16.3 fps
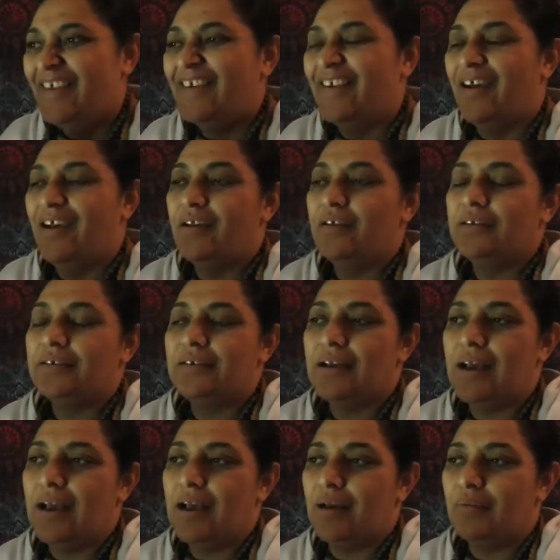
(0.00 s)
No,
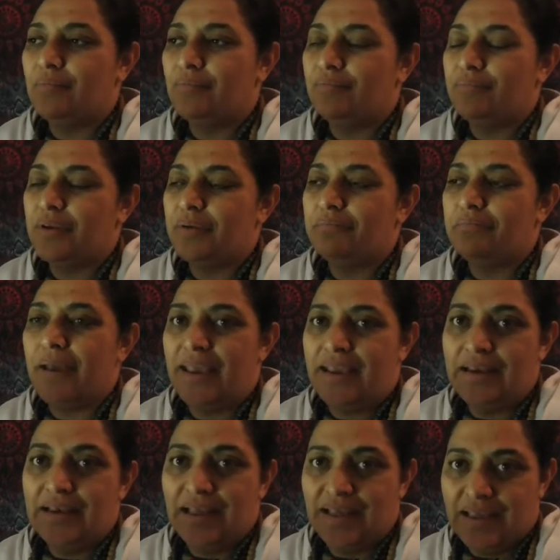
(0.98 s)
but
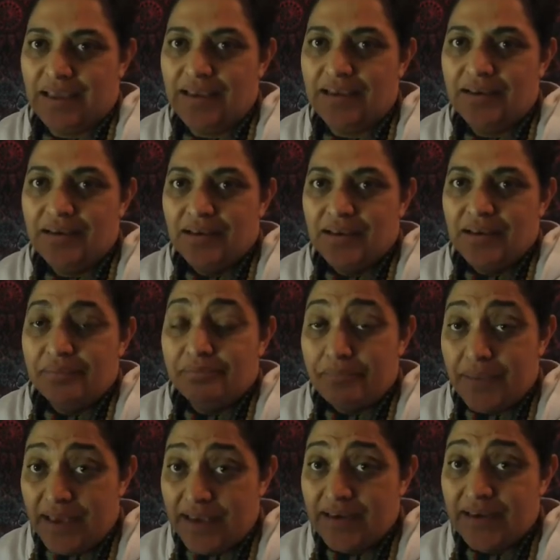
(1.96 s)

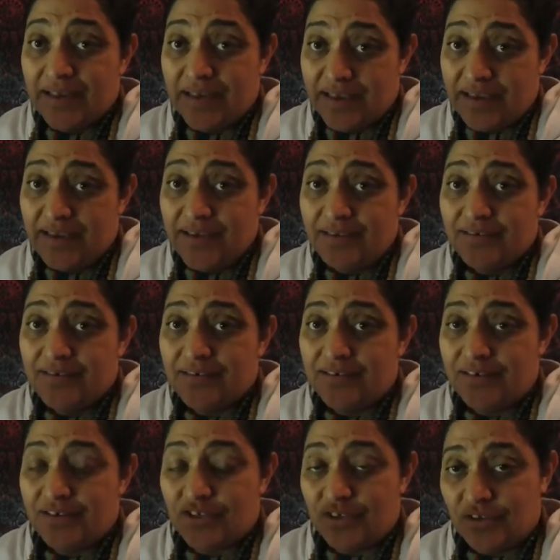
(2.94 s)
mainly
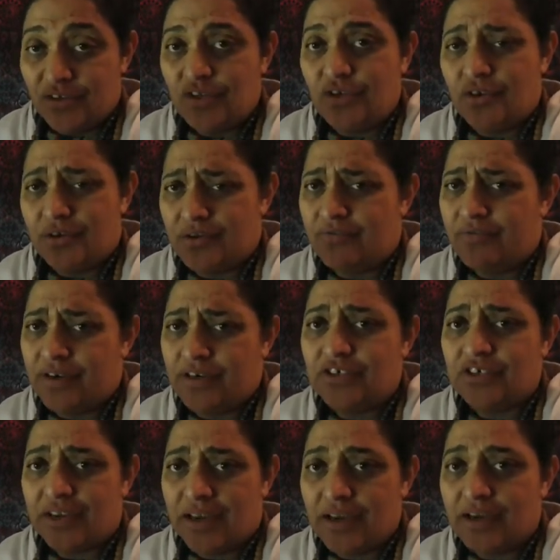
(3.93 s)
so that you can
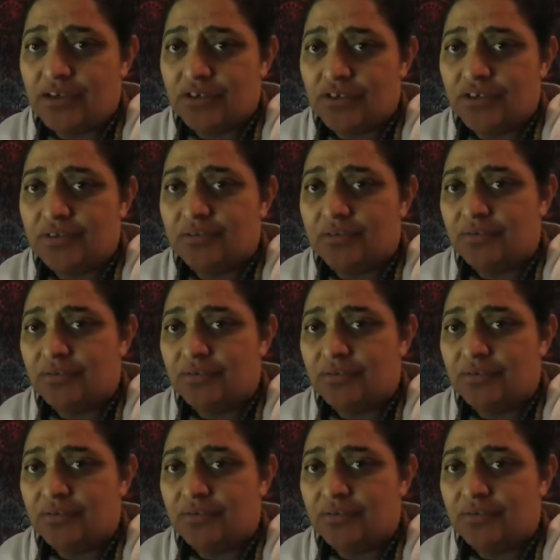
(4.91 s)
recharge.